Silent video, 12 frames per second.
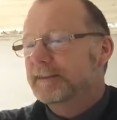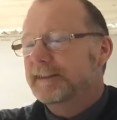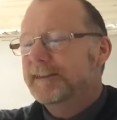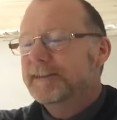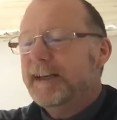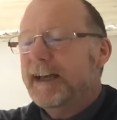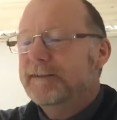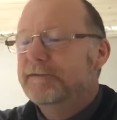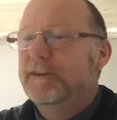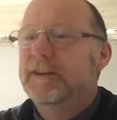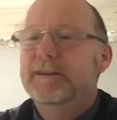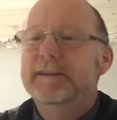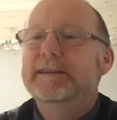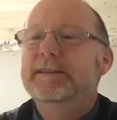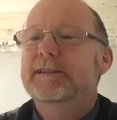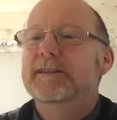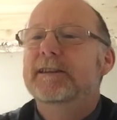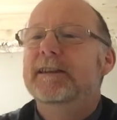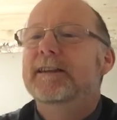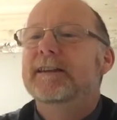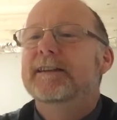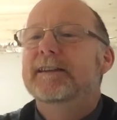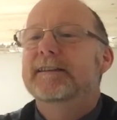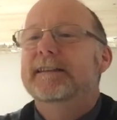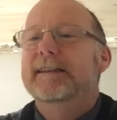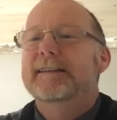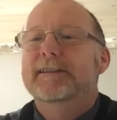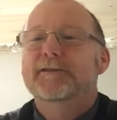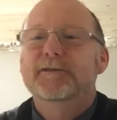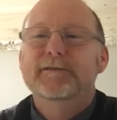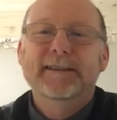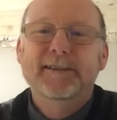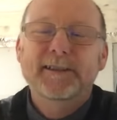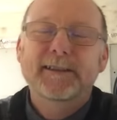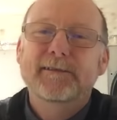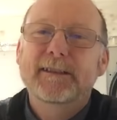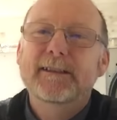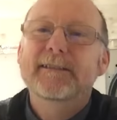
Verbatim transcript: this satin varnish. Now it's for interior.